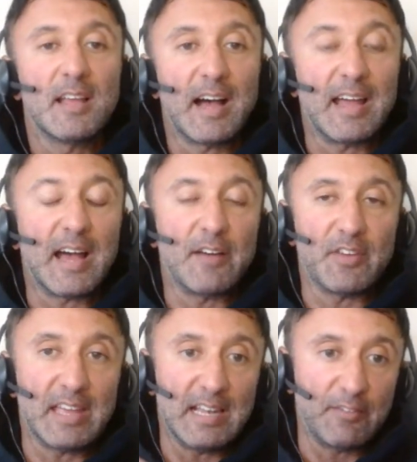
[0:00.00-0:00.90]
I have
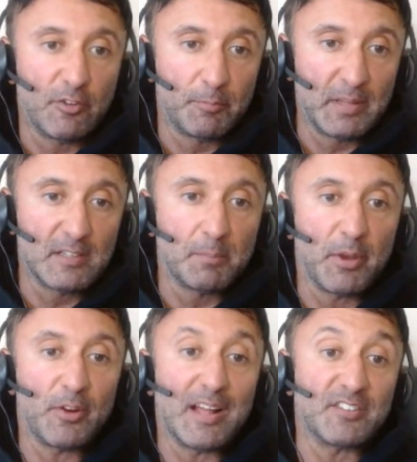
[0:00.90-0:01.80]
a level of built-in
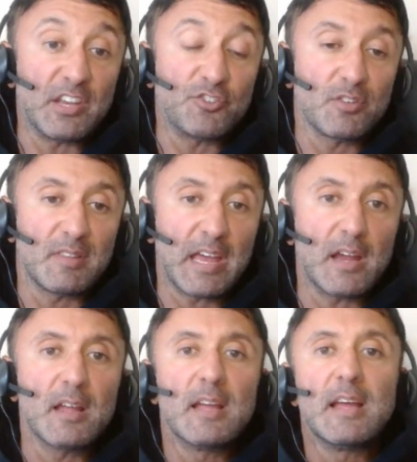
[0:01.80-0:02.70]
periodization there.